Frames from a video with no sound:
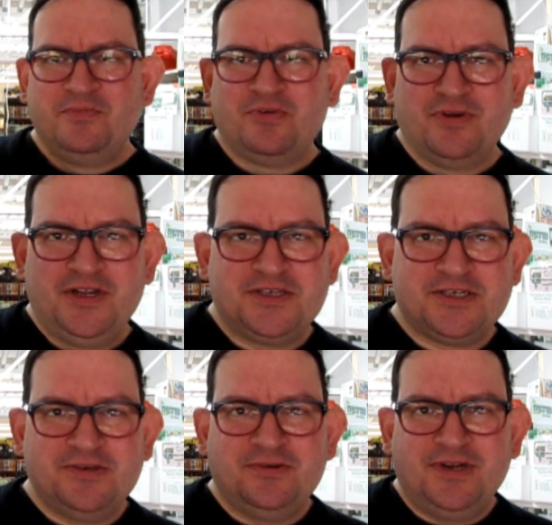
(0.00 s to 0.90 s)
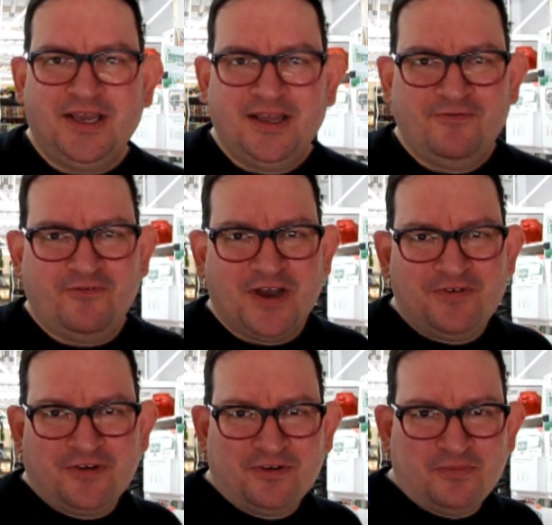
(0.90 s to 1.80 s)
pretty soon,
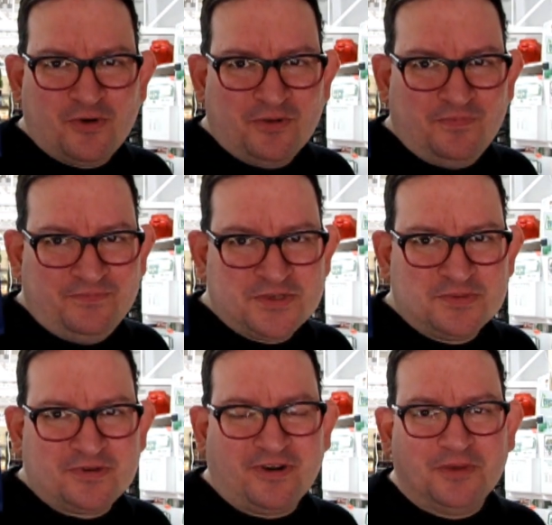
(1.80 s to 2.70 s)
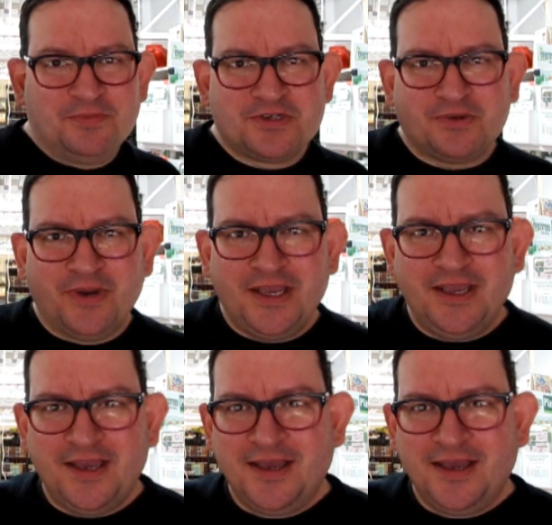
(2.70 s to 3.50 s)
five hundred more subscribers away,